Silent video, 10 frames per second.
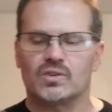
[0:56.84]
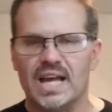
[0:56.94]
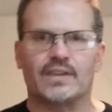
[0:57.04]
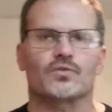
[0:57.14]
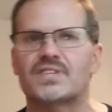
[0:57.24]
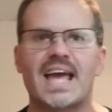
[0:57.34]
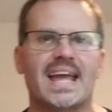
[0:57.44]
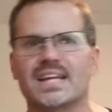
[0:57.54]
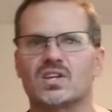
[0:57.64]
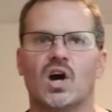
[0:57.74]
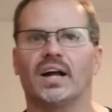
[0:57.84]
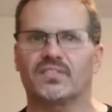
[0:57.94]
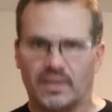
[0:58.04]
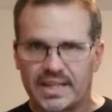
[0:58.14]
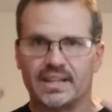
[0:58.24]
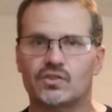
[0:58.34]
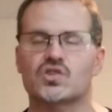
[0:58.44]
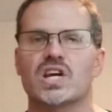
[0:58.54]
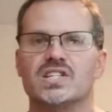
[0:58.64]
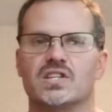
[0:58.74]
entertained constantly, and it's
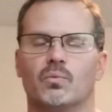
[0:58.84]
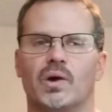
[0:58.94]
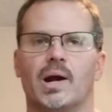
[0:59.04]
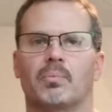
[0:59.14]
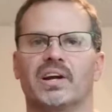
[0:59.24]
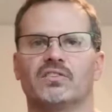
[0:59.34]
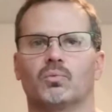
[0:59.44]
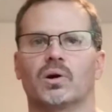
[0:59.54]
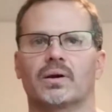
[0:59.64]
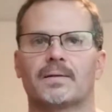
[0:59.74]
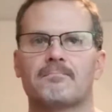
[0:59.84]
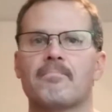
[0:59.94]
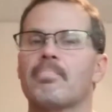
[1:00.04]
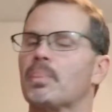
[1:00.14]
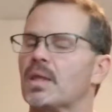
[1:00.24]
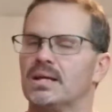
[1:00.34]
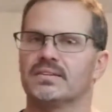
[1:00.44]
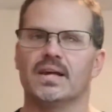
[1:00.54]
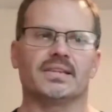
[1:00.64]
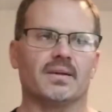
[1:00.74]
changing the way our brains work.
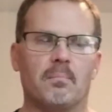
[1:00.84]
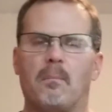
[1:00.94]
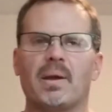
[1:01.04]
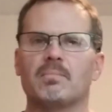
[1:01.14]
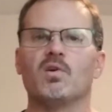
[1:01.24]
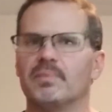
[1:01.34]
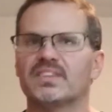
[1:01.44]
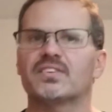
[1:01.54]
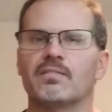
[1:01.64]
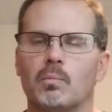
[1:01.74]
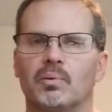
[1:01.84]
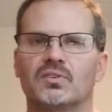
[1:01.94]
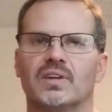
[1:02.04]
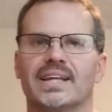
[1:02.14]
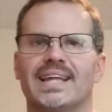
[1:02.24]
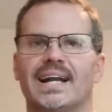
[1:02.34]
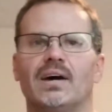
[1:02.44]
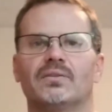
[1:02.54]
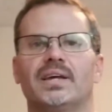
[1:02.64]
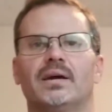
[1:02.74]
It's a big movement, several books like that
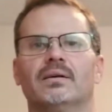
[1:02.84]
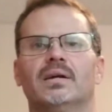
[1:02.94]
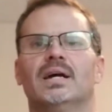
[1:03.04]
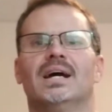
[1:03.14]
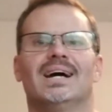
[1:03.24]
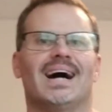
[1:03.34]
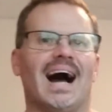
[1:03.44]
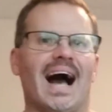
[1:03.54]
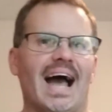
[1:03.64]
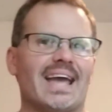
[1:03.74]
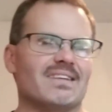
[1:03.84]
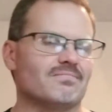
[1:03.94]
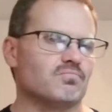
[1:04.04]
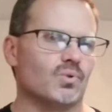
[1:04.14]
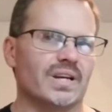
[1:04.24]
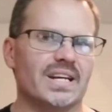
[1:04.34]
out there. I would